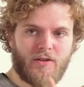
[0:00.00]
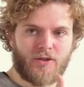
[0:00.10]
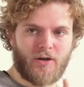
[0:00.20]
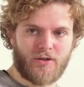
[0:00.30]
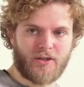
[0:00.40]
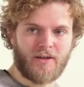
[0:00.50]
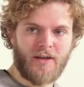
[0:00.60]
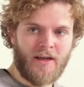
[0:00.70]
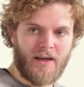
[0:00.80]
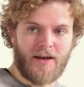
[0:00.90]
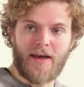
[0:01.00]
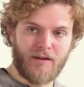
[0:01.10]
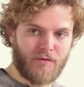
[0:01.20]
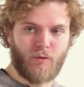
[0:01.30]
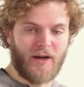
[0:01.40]
charging in
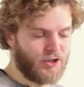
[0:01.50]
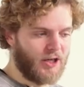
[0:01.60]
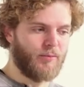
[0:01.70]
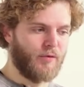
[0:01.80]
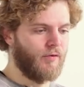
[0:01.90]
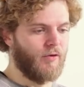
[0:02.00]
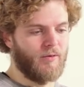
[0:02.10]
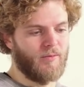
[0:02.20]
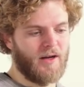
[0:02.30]
any way, shape, or form.